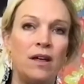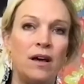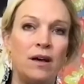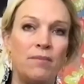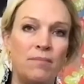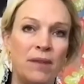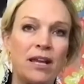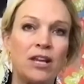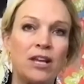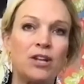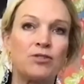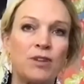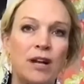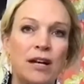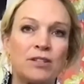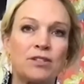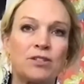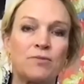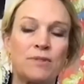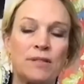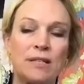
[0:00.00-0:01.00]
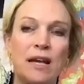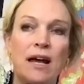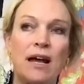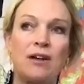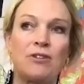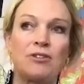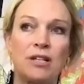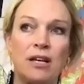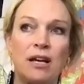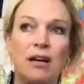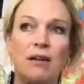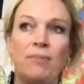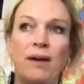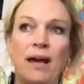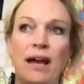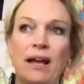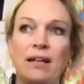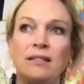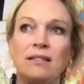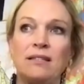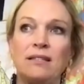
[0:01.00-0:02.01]
Mickey Drexler was hired to come
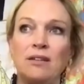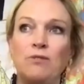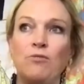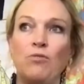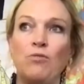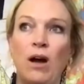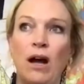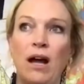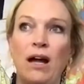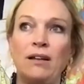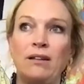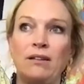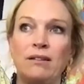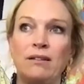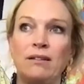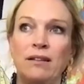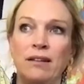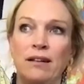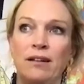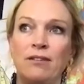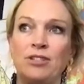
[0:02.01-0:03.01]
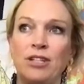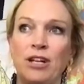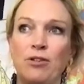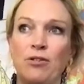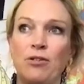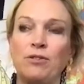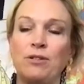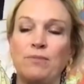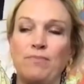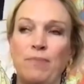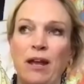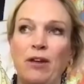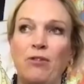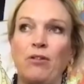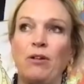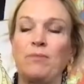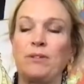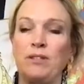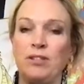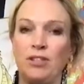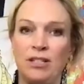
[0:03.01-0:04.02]
back and see why, J. Crew was
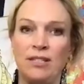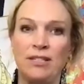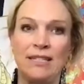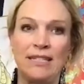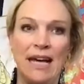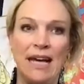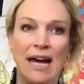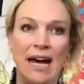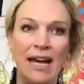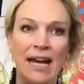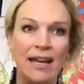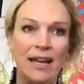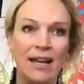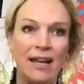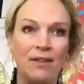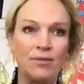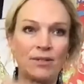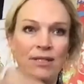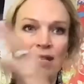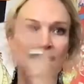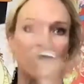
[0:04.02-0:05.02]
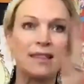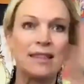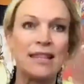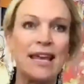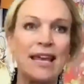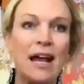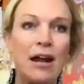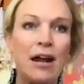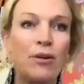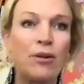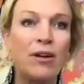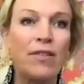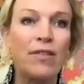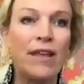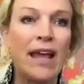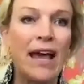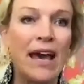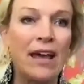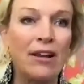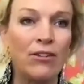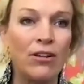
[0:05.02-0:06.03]
bankrupt and just dying, it was like they got rid of the
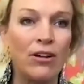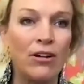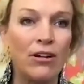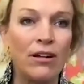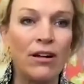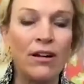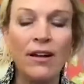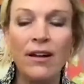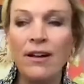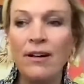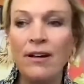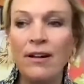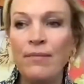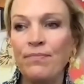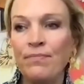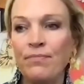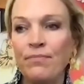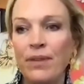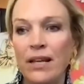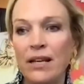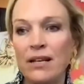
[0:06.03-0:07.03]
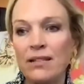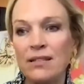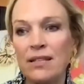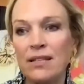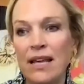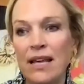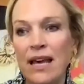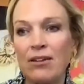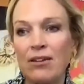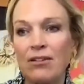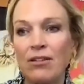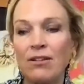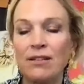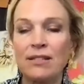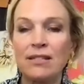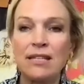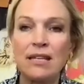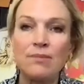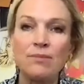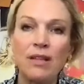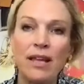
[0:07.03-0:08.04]
catalog because the catalog
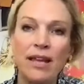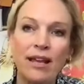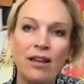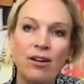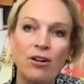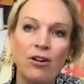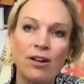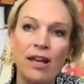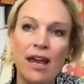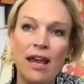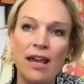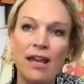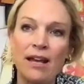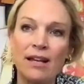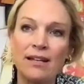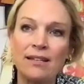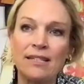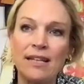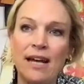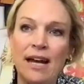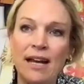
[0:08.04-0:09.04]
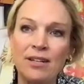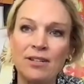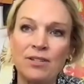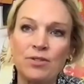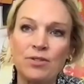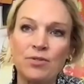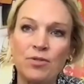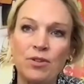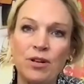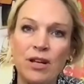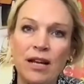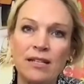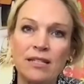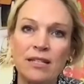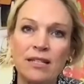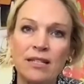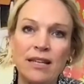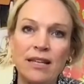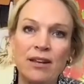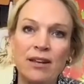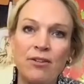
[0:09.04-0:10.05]
seemed like an archaic dinosaur next
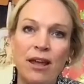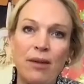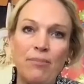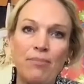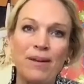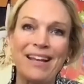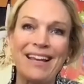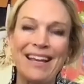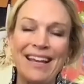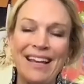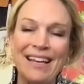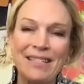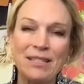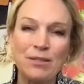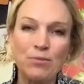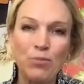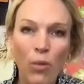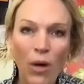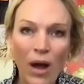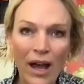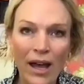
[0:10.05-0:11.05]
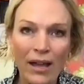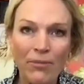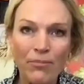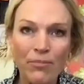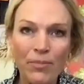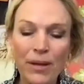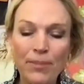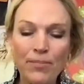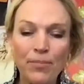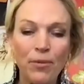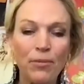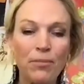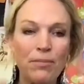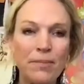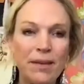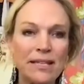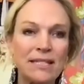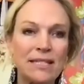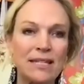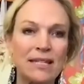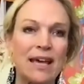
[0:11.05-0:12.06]
to the internet. But guess what? People
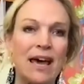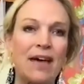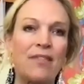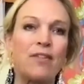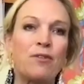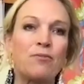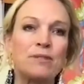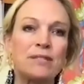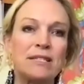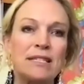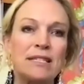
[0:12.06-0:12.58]
missed that. There was